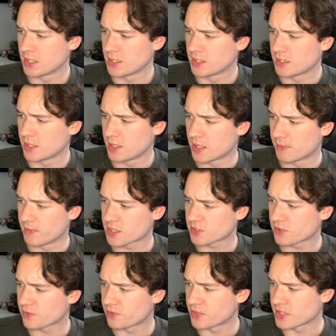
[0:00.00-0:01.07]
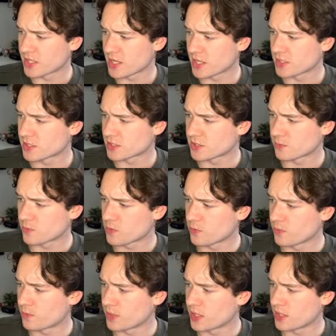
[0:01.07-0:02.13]
Mr. Frizads, what
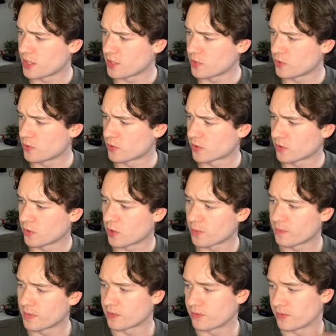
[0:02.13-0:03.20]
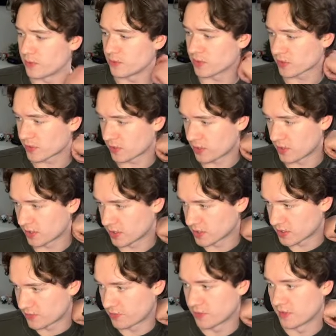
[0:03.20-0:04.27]
would be your top midfielder
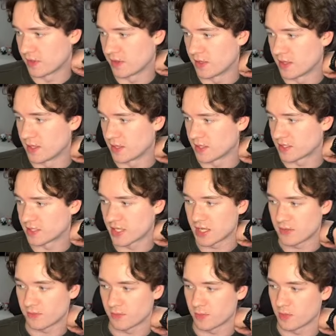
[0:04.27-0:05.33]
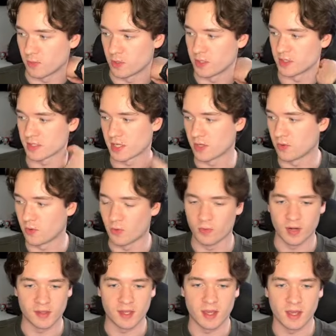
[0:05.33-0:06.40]
targets for today, aside from the ones I
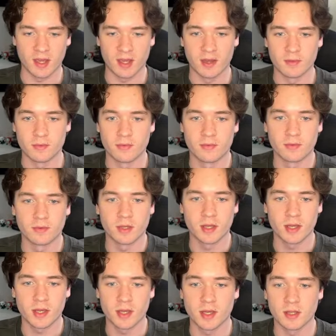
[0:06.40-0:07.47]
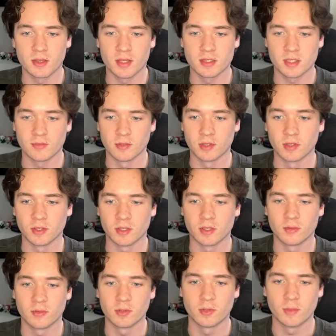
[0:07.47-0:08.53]
already have? Let's have a look.
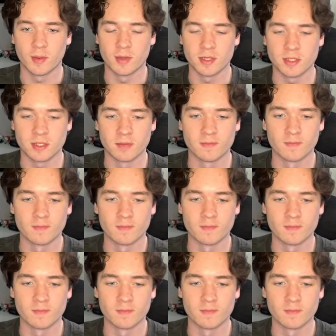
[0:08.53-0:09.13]
Who am I missing?